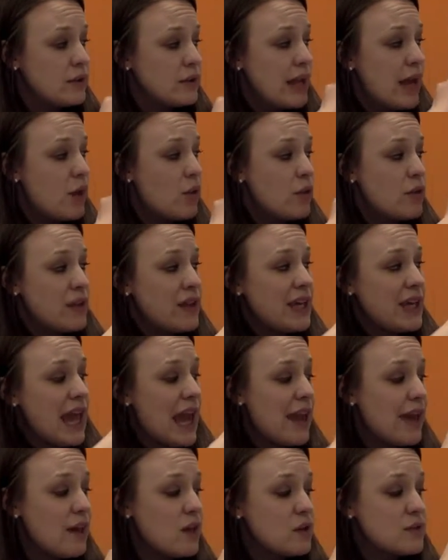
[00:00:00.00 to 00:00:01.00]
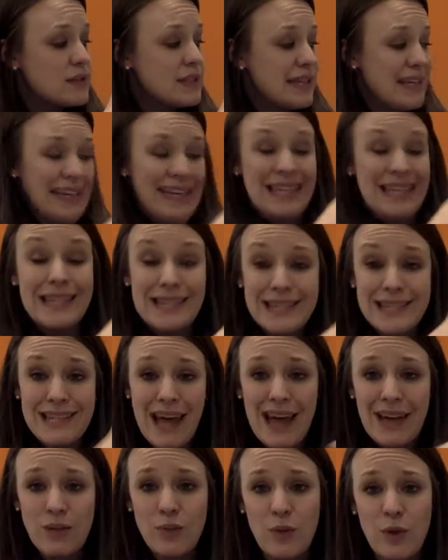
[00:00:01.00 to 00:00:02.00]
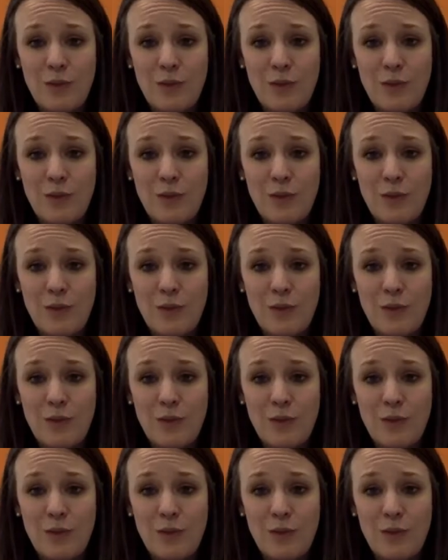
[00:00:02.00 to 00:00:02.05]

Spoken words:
Now the angles inside